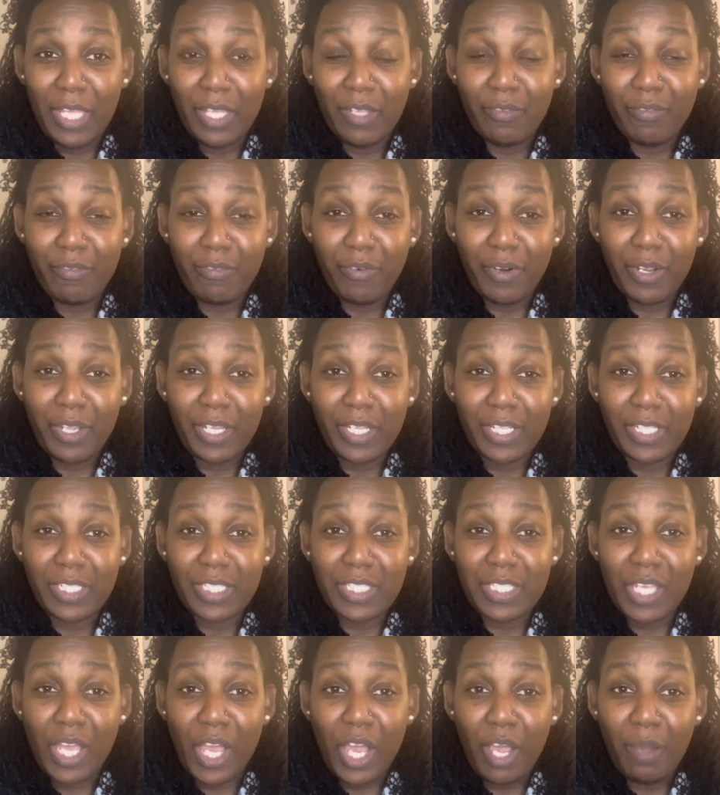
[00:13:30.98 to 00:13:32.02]
freaking
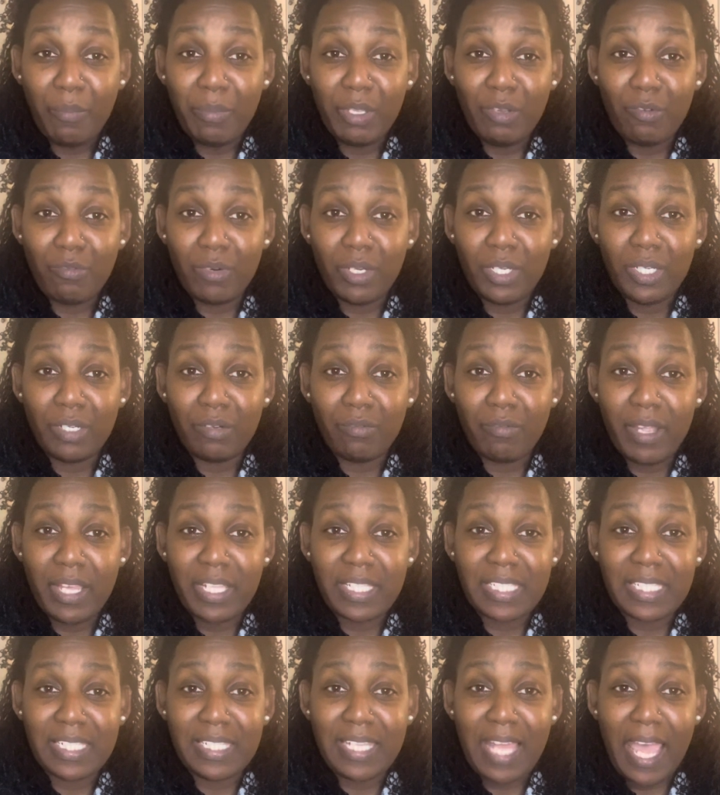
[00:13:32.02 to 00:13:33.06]
Tommy
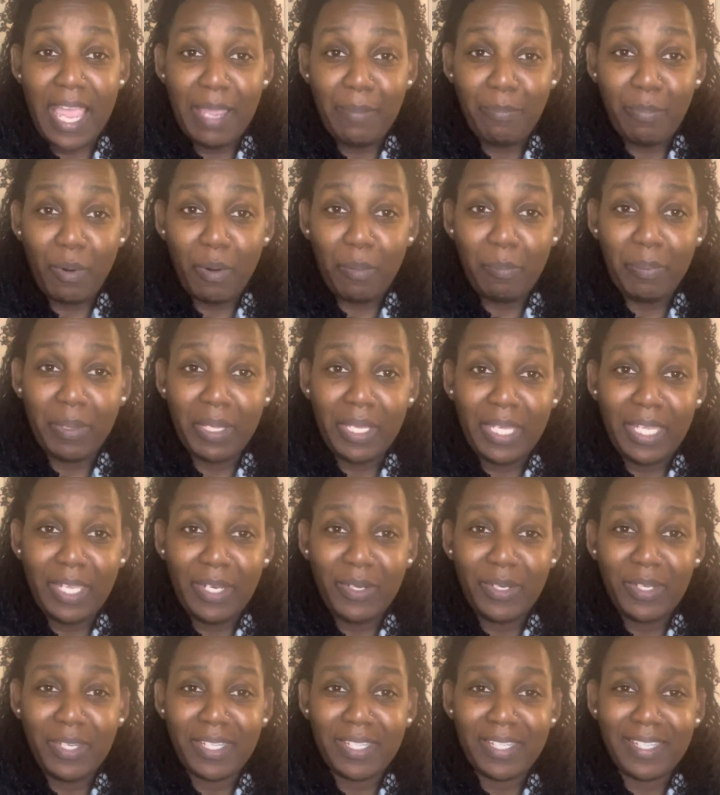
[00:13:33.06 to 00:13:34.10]
Rugrats diaper
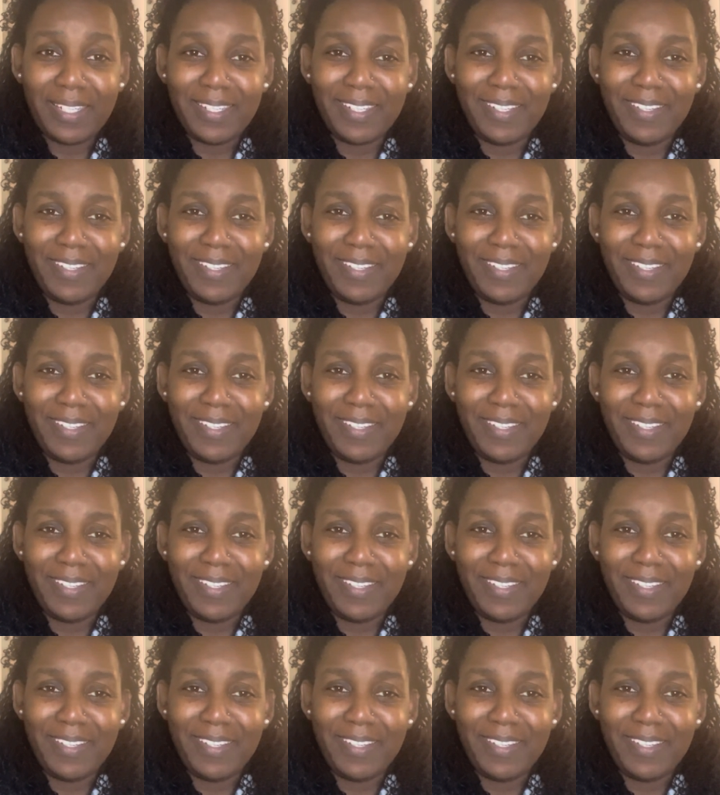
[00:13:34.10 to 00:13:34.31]
pin.